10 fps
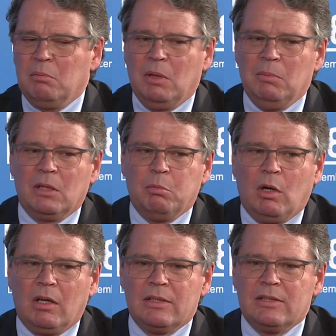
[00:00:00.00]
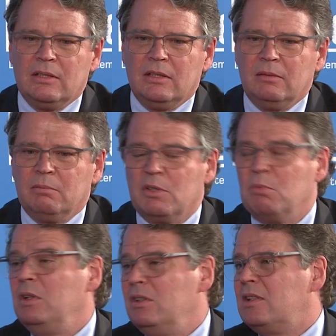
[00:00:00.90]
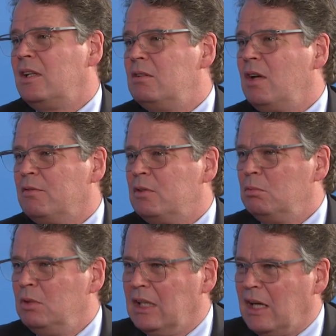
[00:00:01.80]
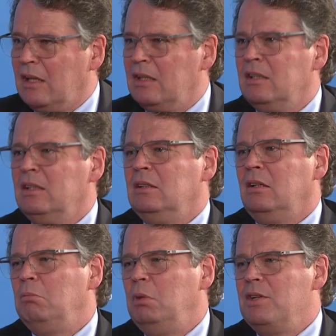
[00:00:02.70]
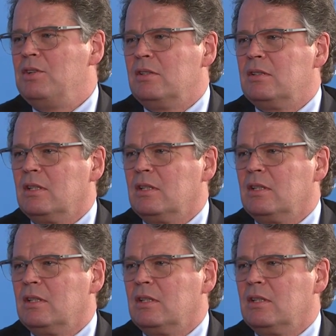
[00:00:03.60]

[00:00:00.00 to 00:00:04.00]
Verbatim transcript: public policy, which means that you have to rely on budget.